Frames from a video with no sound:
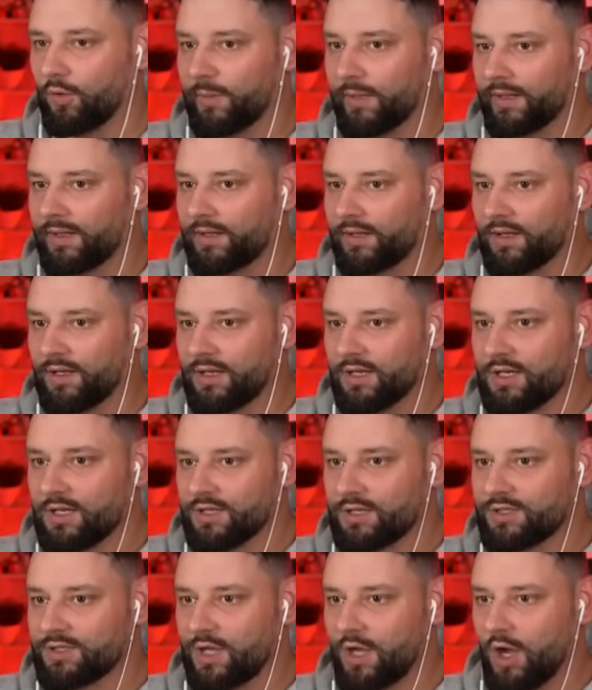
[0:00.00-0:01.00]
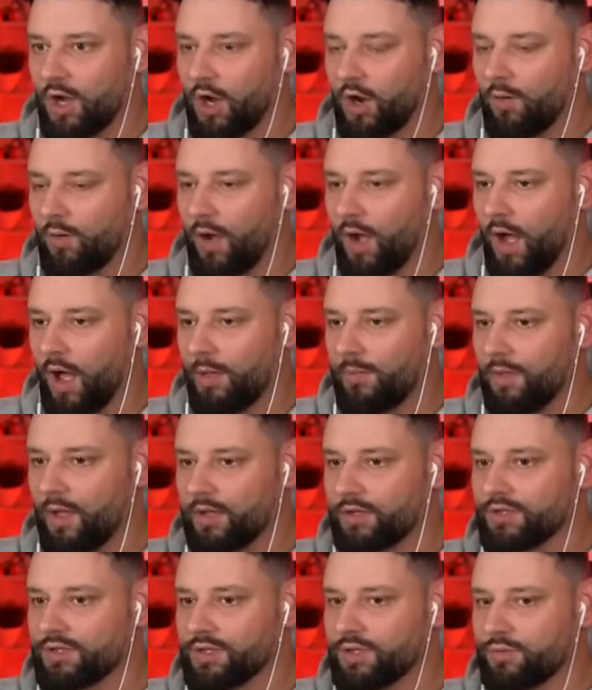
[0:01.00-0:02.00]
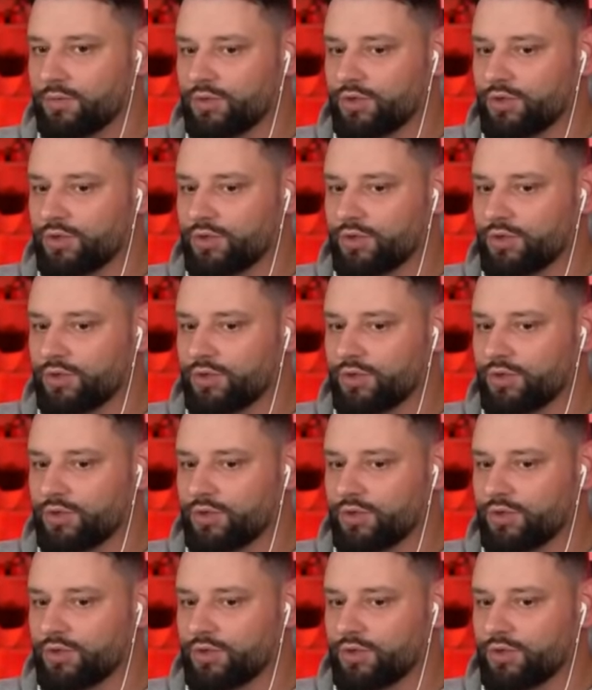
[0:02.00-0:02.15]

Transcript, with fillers: me. So I'm not too